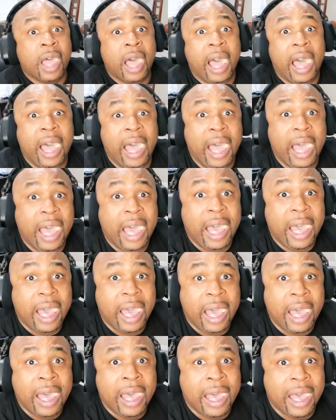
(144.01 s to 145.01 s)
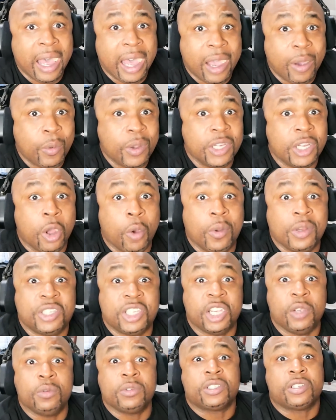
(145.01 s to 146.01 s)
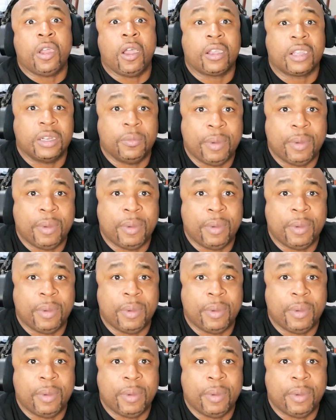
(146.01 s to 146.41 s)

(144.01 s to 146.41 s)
Ah! We know what she was talking